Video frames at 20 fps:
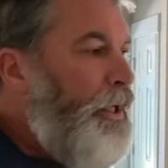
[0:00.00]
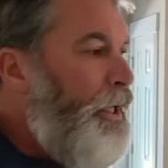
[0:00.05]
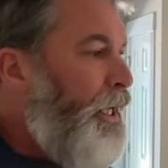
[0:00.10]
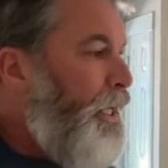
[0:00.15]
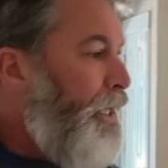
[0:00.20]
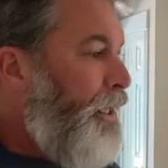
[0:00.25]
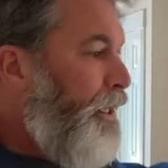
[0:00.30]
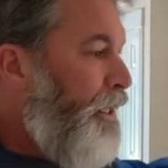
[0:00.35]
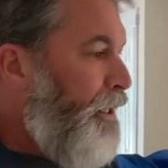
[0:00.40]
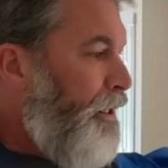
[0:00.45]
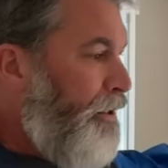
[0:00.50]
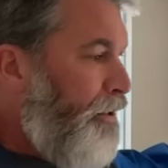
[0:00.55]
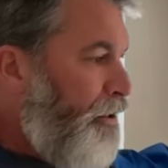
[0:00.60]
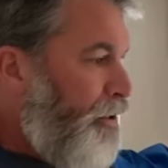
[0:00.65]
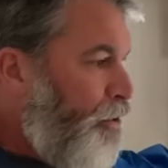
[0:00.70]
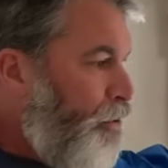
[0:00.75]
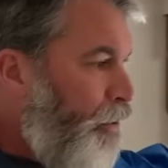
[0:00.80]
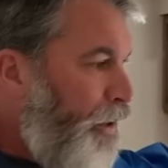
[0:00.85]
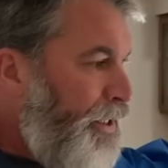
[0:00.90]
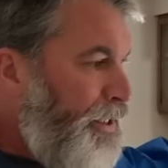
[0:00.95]
And
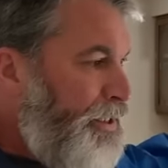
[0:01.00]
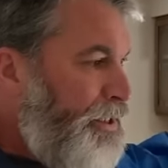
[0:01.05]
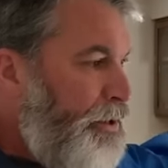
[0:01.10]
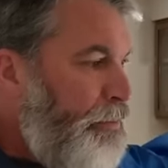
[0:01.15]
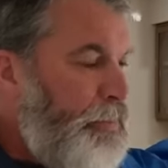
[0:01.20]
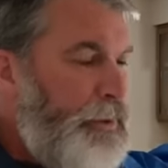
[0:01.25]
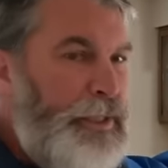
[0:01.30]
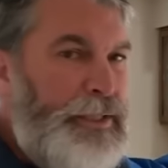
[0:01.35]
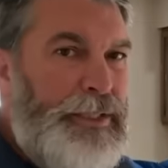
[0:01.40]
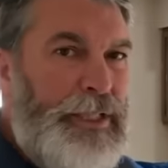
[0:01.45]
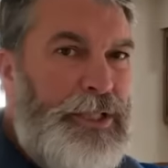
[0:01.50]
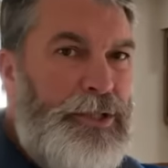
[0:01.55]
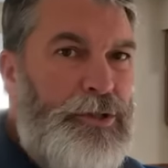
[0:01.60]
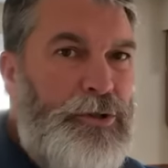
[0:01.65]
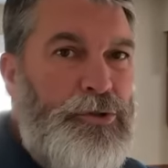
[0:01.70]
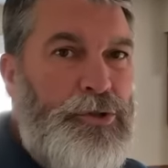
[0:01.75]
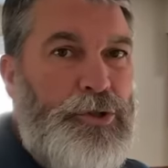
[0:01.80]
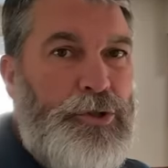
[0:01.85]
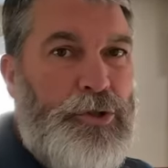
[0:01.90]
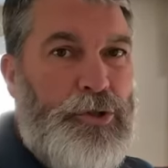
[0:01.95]
quite simply, they
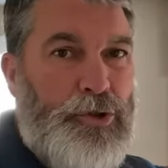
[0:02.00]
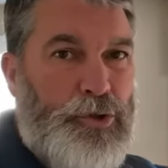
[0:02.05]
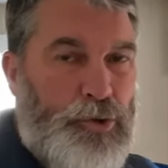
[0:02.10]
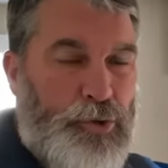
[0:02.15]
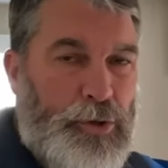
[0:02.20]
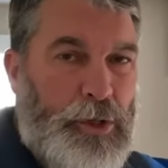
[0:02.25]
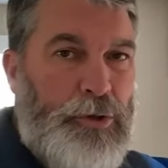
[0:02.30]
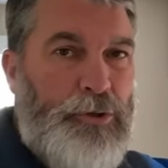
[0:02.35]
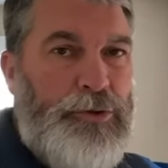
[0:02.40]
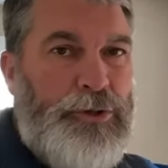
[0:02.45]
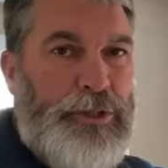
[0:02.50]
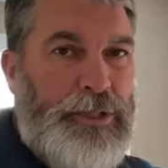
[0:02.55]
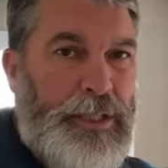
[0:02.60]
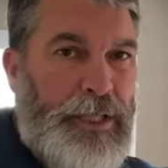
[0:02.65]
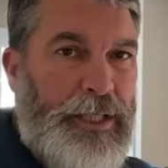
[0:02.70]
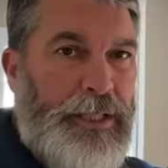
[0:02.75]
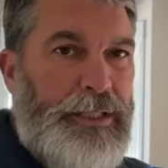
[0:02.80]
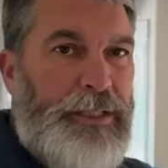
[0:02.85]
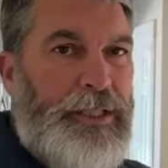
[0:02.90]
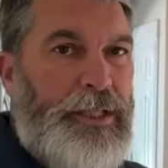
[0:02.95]
use your gross
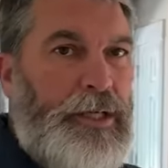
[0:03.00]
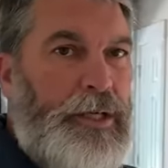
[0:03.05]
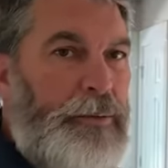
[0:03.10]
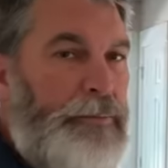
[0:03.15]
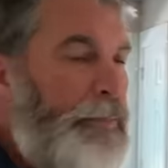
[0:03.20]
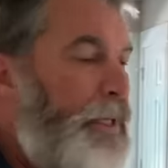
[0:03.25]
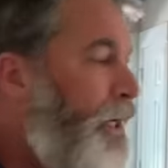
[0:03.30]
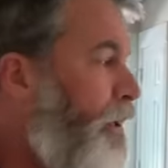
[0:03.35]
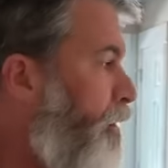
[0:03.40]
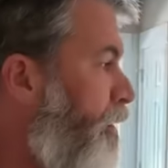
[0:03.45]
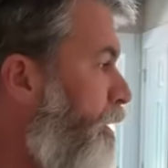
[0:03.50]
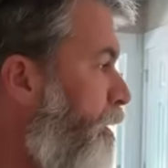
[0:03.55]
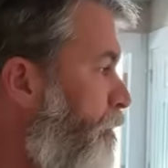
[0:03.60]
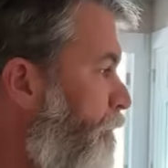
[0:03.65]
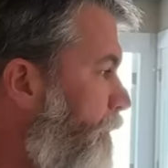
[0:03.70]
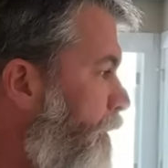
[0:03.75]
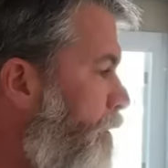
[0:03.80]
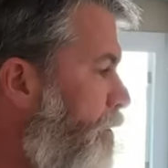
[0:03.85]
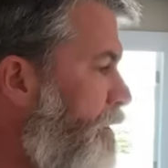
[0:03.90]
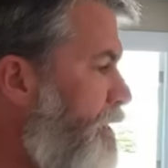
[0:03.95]
income. Now,
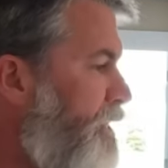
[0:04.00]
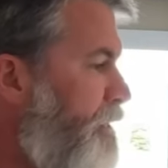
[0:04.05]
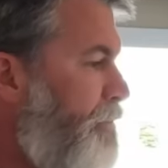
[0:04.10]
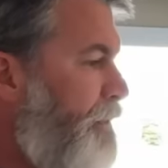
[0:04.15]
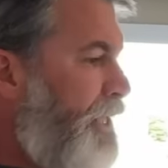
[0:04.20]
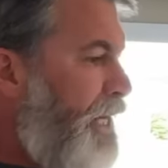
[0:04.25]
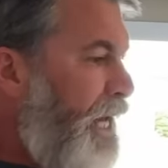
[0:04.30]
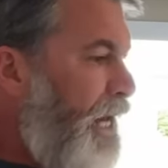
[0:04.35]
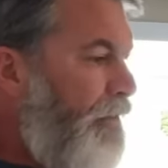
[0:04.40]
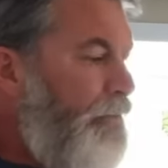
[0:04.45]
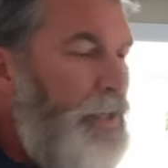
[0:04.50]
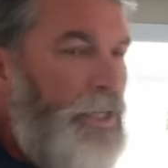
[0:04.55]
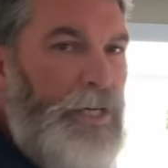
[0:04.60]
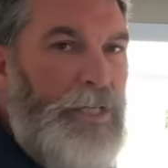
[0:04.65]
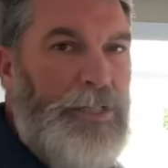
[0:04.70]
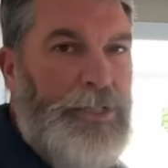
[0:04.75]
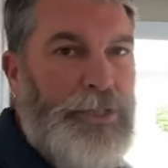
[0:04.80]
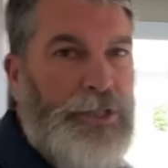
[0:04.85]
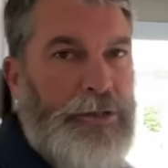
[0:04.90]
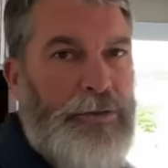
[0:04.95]
there is some
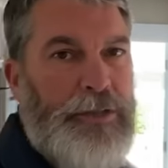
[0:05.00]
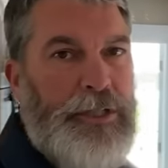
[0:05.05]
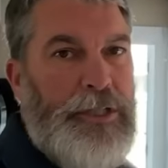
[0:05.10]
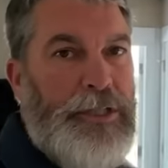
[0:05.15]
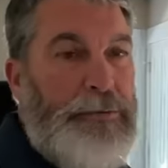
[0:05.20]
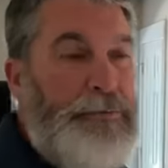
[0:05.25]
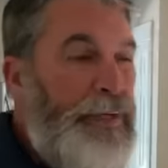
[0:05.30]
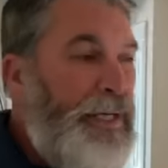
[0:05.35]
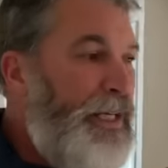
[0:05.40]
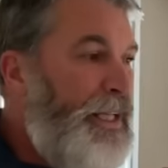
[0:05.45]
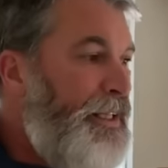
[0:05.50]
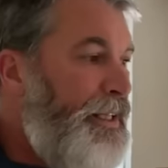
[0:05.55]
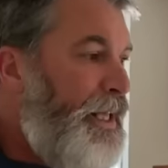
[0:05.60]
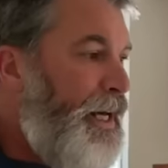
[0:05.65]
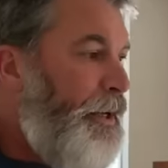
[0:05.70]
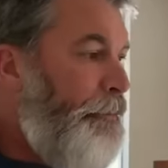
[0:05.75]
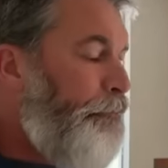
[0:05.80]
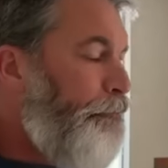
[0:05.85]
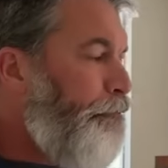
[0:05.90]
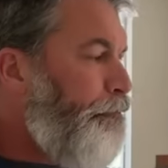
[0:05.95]
caveats to this, meaning
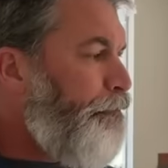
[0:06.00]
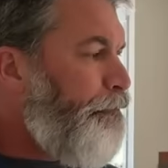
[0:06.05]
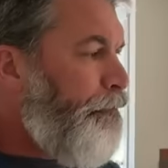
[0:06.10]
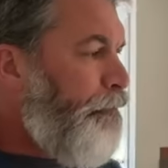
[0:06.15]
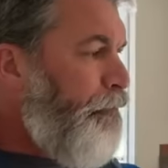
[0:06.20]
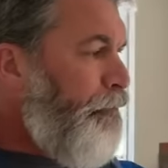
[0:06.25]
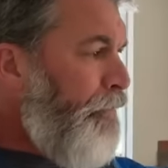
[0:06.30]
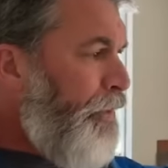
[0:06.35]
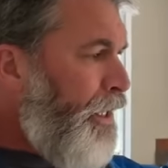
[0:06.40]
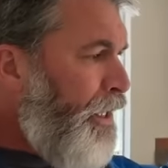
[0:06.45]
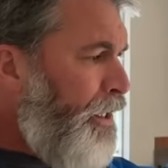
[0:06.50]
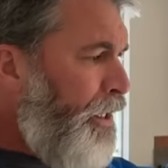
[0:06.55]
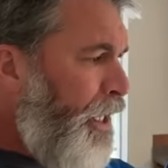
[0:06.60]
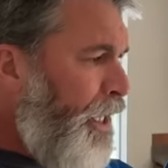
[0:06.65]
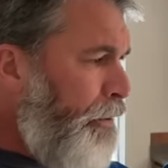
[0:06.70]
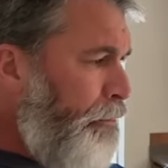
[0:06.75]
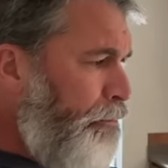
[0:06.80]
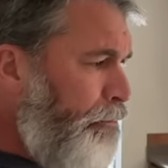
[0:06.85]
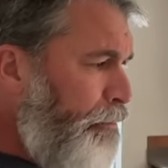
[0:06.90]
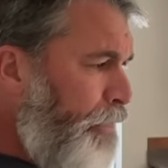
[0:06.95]
that
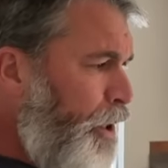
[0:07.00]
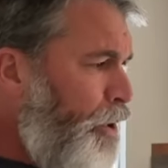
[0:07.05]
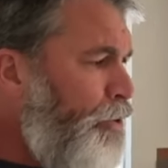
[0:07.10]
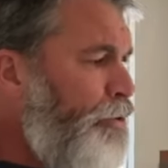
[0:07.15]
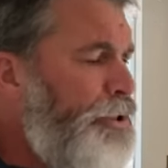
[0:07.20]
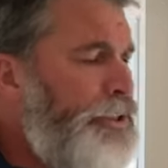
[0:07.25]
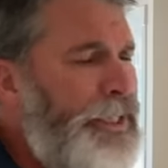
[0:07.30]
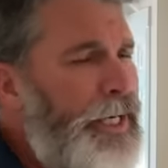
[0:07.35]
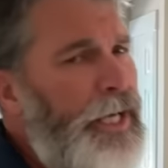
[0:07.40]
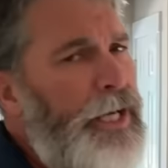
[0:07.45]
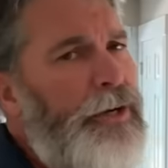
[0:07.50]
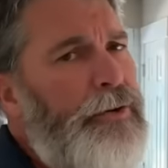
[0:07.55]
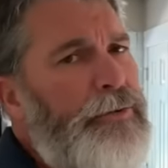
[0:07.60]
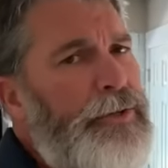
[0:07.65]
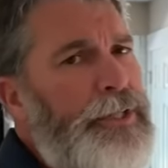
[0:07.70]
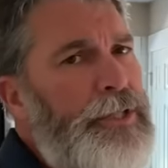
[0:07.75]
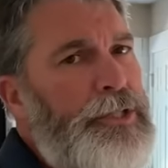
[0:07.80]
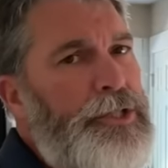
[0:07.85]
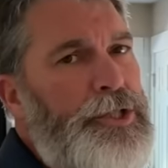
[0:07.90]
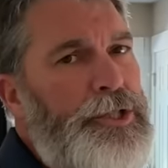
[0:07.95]
in most
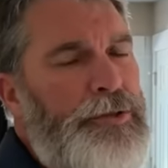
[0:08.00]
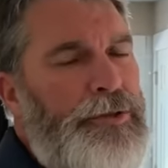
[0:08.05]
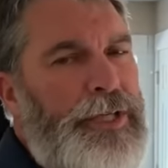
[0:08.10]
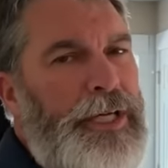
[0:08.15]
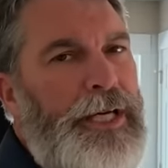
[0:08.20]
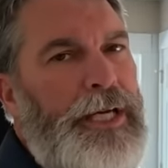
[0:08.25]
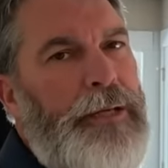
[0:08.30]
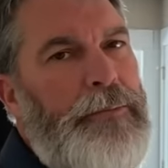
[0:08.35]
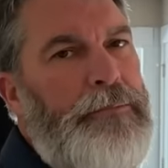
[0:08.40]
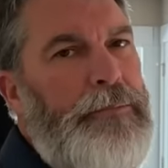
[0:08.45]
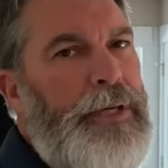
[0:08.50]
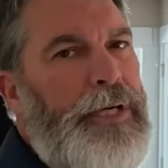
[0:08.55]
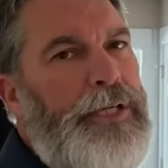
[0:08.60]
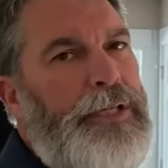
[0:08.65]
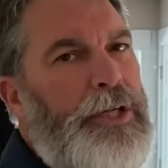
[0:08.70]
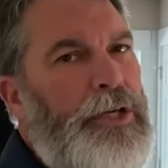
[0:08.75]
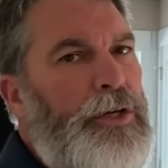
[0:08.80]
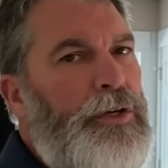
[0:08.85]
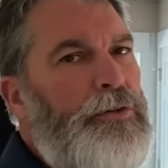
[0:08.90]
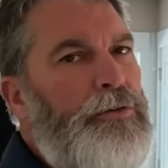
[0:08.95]
areas, you can't
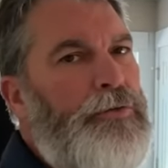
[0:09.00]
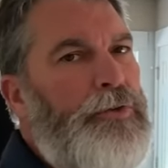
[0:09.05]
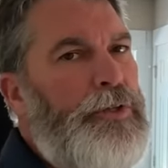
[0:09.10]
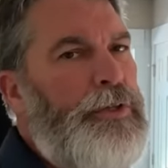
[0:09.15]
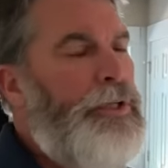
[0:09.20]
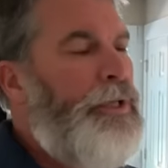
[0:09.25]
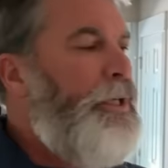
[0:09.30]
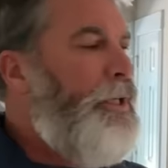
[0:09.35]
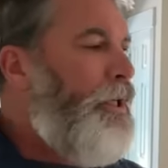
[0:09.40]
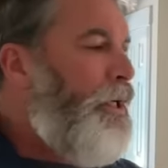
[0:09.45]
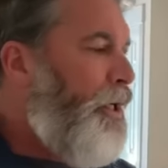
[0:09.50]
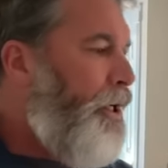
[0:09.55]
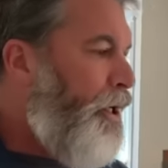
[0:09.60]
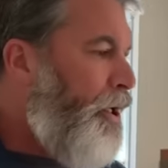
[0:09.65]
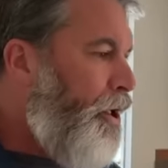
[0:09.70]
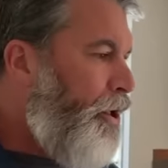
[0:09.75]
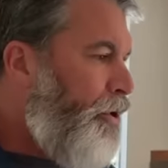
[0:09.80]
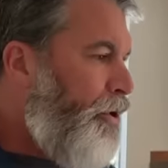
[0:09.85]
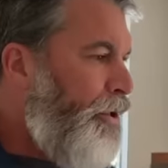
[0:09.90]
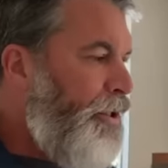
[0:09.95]
make over
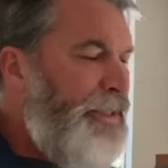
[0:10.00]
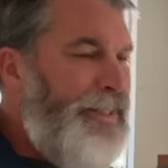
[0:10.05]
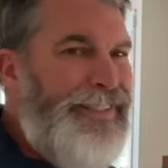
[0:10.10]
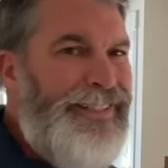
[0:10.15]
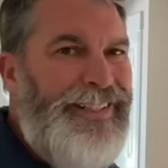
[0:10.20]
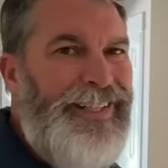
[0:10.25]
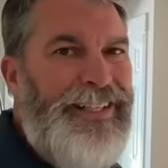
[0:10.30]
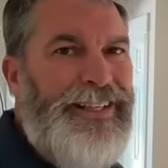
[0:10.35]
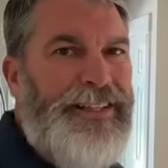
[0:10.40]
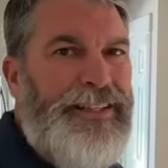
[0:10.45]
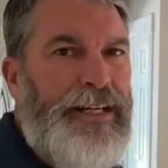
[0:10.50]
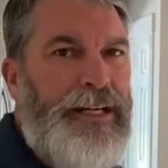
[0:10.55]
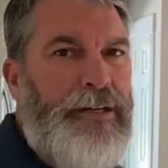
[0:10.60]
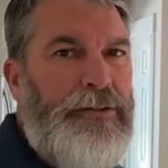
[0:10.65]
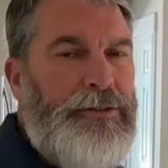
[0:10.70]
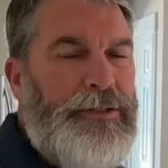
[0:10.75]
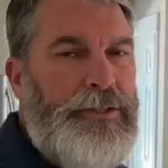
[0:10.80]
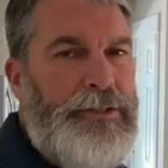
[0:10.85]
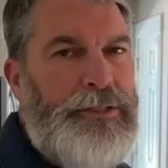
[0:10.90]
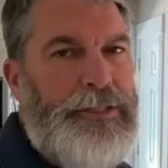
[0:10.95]

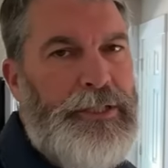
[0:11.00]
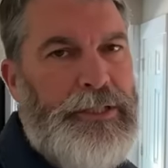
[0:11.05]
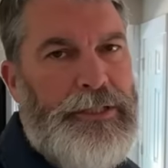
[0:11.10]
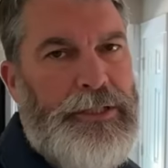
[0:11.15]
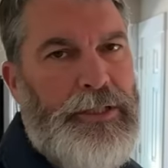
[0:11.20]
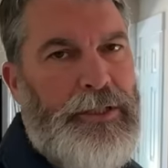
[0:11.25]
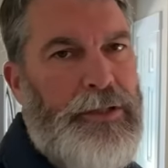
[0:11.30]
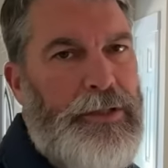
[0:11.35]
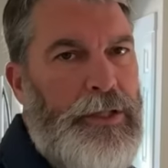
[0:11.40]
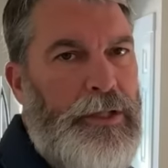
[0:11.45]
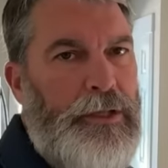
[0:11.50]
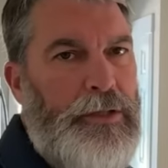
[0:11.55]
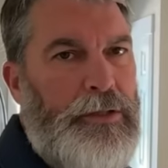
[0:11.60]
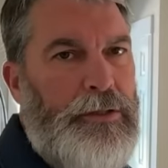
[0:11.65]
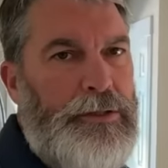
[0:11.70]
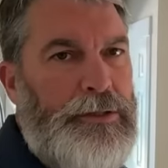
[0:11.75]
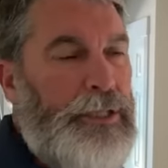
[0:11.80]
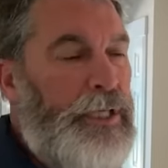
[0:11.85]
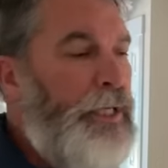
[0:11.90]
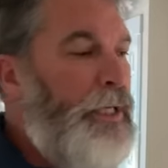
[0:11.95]

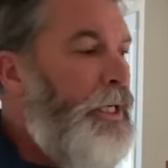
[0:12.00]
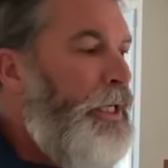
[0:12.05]
$110,600.